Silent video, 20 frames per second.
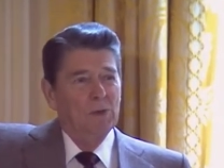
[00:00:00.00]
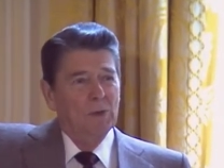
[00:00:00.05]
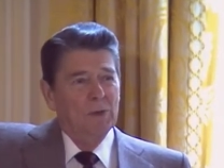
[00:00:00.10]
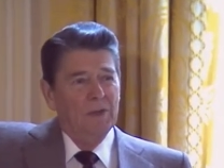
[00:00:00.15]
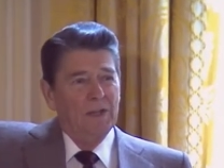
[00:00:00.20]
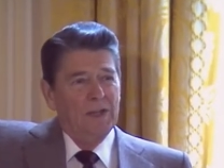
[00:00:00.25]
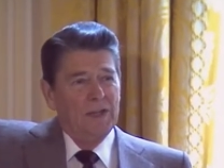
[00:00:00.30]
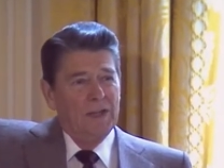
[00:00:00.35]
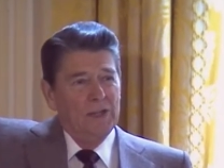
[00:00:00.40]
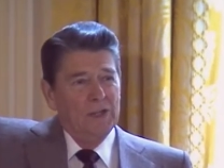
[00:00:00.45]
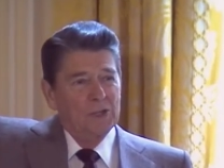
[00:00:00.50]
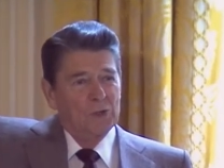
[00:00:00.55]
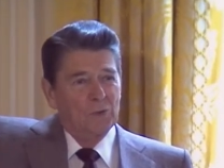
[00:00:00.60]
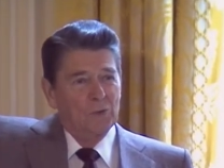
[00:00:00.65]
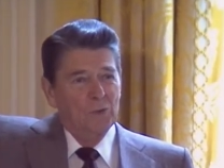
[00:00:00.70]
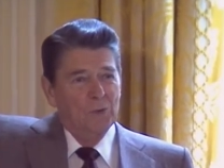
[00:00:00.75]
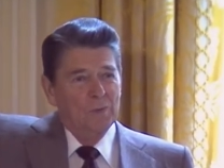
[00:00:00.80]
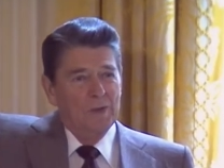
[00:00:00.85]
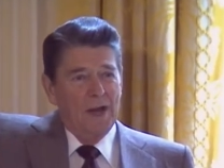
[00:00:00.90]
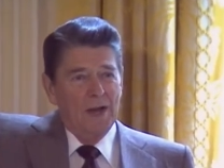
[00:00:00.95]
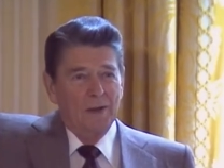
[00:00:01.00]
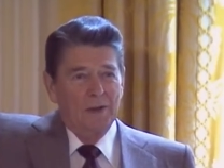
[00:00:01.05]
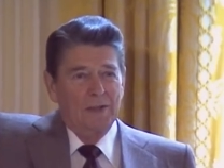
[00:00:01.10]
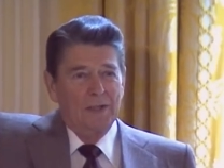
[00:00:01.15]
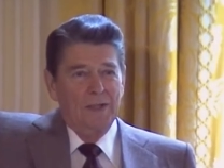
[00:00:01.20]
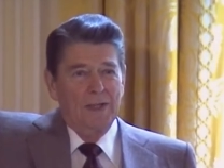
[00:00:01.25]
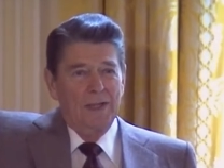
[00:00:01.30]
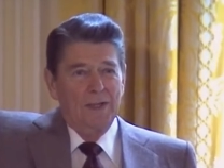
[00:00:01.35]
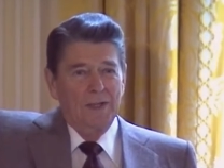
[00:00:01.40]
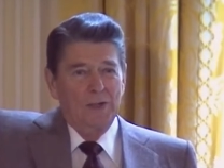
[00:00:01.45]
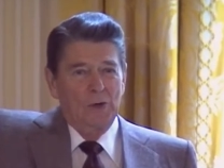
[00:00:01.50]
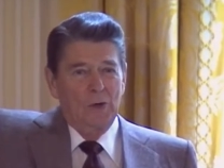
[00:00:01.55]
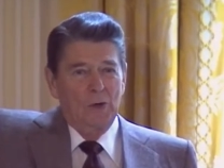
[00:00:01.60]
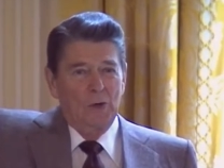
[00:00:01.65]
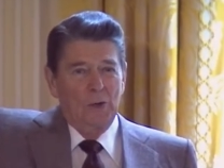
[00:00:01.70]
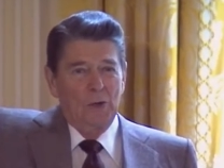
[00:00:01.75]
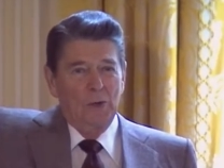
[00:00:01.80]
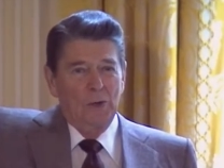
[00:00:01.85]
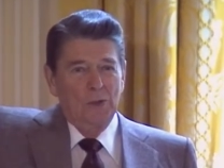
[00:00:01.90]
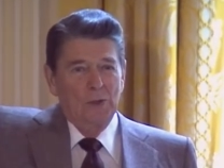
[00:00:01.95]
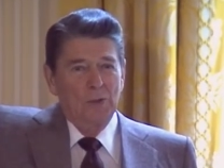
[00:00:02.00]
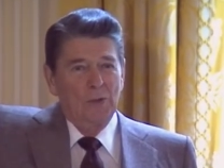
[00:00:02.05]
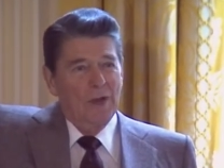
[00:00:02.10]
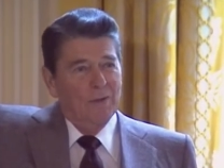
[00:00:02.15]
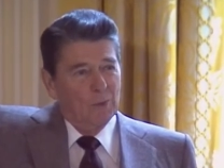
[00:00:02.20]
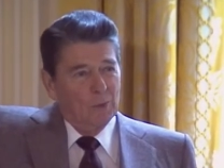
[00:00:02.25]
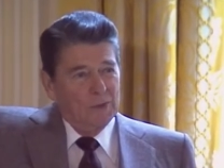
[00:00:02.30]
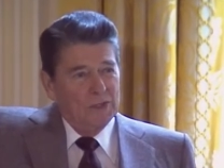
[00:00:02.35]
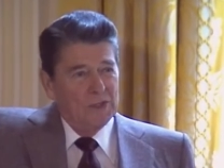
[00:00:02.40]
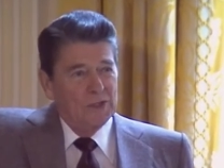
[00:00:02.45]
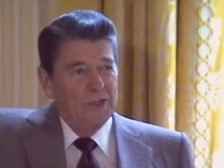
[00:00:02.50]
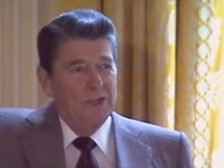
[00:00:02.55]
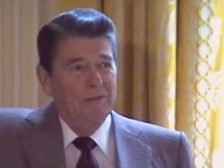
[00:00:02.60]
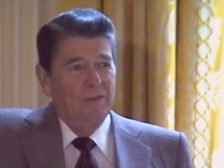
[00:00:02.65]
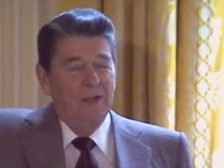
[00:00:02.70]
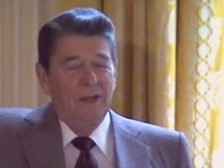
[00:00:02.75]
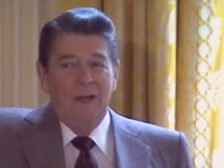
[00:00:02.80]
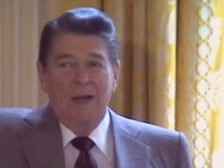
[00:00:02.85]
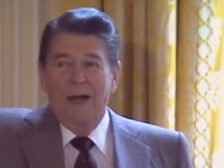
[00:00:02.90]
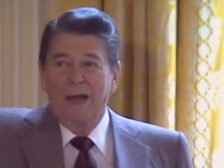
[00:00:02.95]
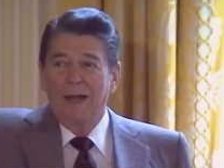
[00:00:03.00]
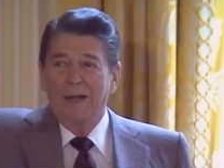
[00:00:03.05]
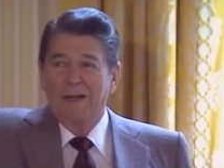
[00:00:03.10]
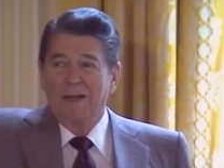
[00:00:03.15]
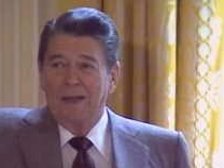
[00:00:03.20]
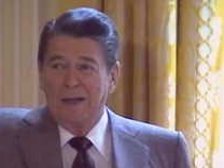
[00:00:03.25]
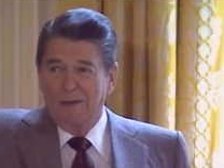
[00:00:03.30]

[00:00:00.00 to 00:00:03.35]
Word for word: You're in the East Room down at the end of the hall. You have a receiving line.